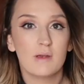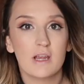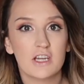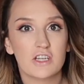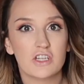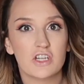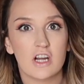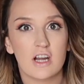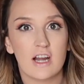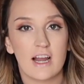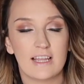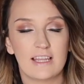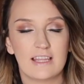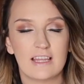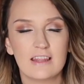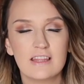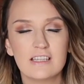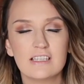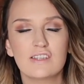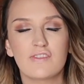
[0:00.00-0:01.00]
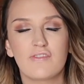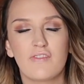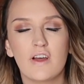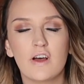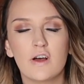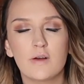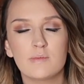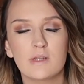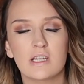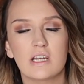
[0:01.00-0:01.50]
to make sure I get this
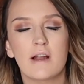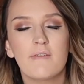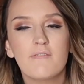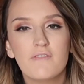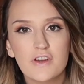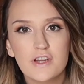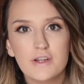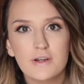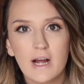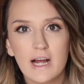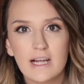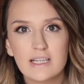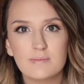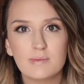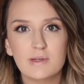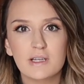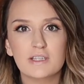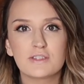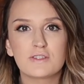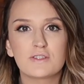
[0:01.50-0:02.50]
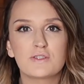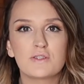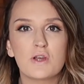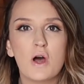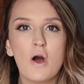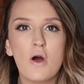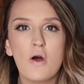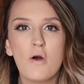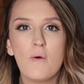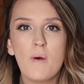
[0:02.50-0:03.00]
filmed and up for you guys because
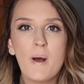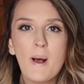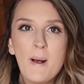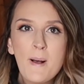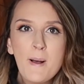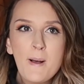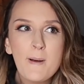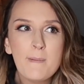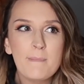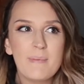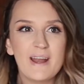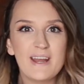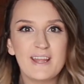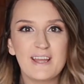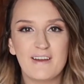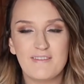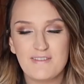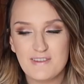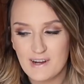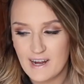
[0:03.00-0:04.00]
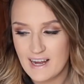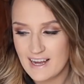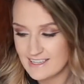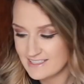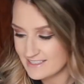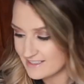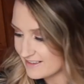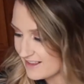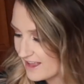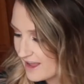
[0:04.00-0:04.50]
so many of you
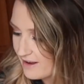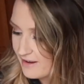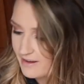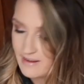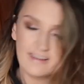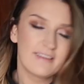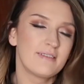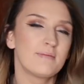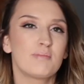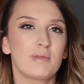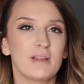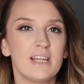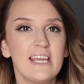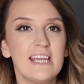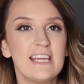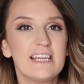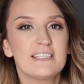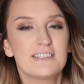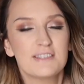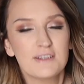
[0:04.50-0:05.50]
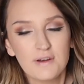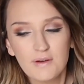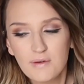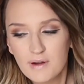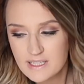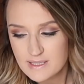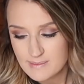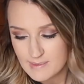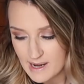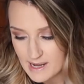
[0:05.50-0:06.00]
guys are like, please do a
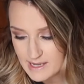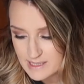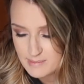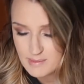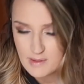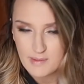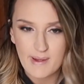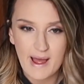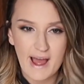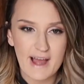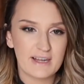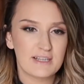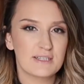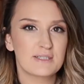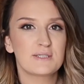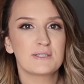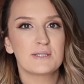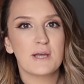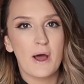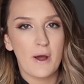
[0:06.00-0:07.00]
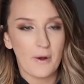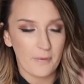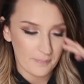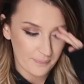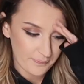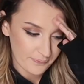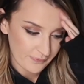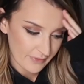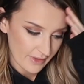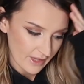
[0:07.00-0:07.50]
what's in my hospital bag. So
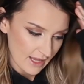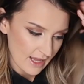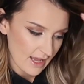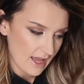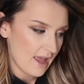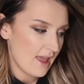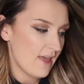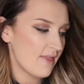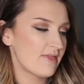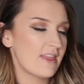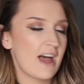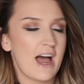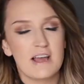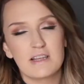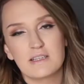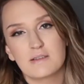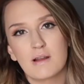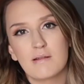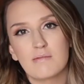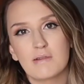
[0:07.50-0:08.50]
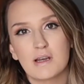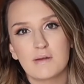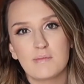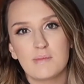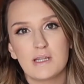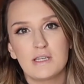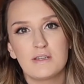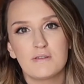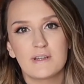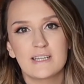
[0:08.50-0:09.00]
that is what I'm gonna
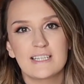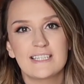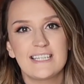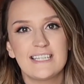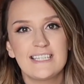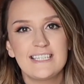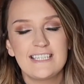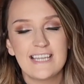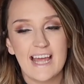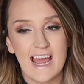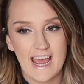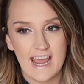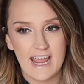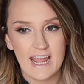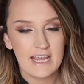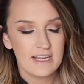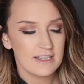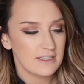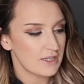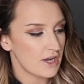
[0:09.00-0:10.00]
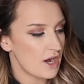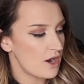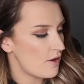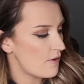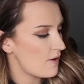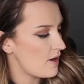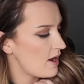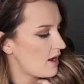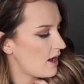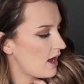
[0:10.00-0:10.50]
be doing today.
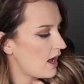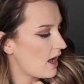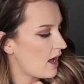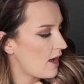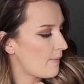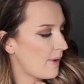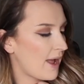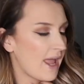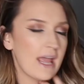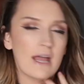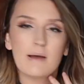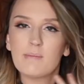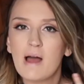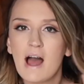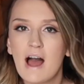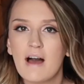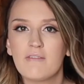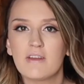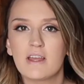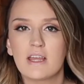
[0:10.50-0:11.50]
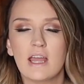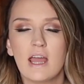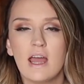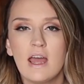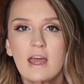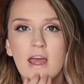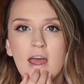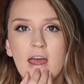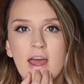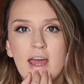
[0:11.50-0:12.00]
So I am
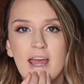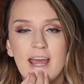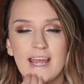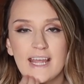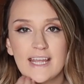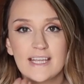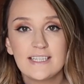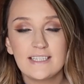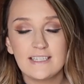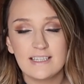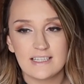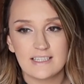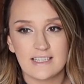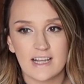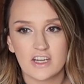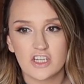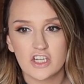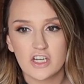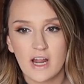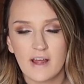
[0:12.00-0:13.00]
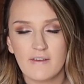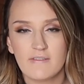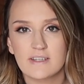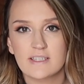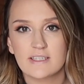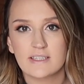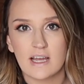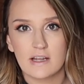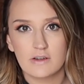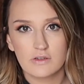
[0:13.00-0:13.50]
having a C-section. I have a
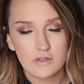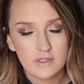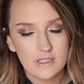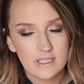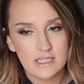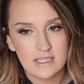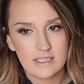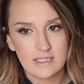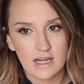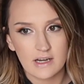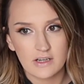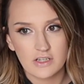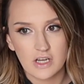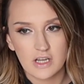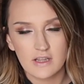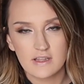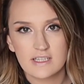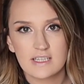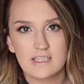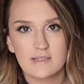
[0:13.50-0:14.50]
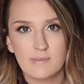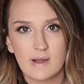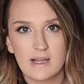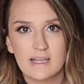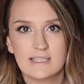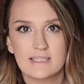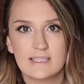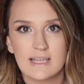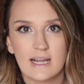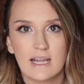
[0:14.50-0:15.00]
scheduled C-section. This is my
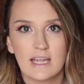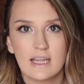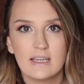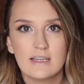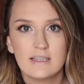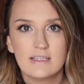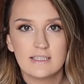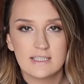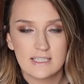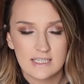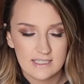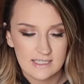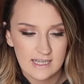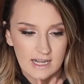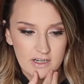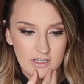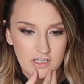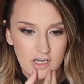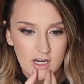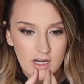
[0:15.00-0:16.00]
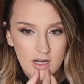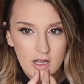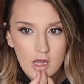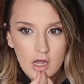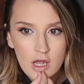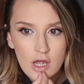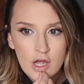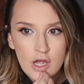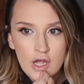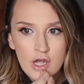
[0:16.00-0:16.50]
second C-section.
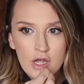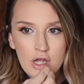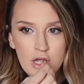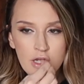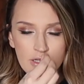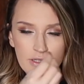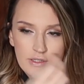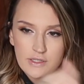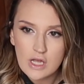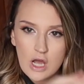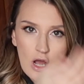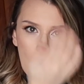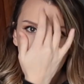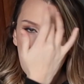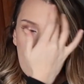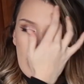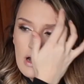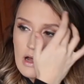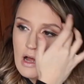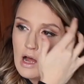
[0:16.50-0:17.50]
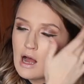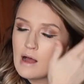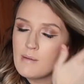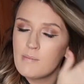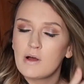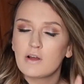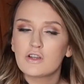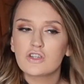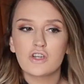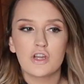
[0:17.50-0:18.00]
So
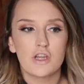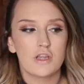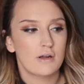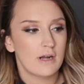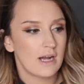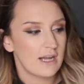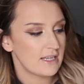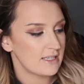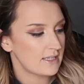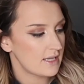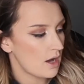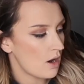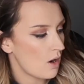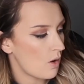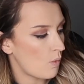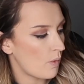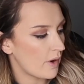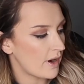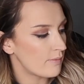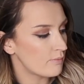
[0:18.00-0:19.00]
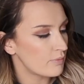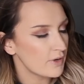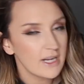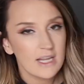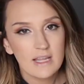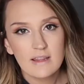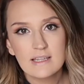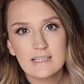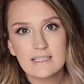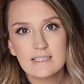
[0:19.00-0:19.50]
I'll show you guys what I'm
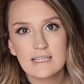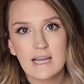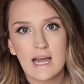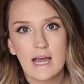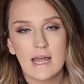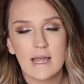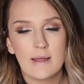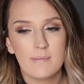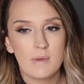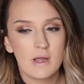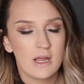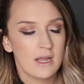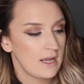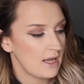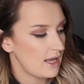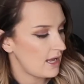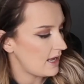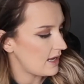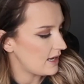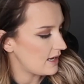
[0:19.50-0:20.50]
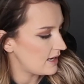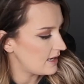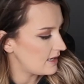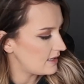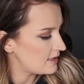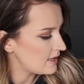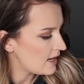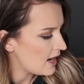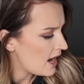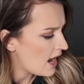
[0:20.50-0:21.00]
bringing this time,
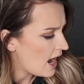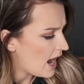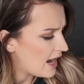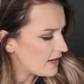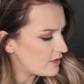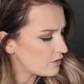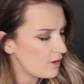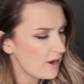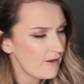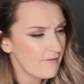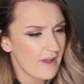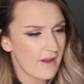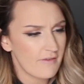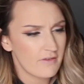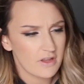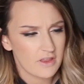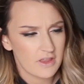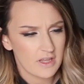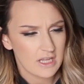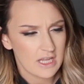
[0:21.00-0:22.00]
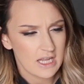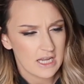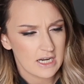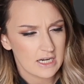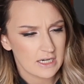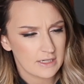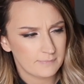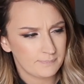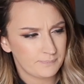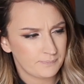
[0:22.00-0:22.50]
and I don't have everything
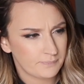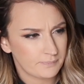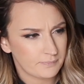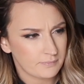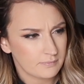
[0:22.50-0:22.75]
here,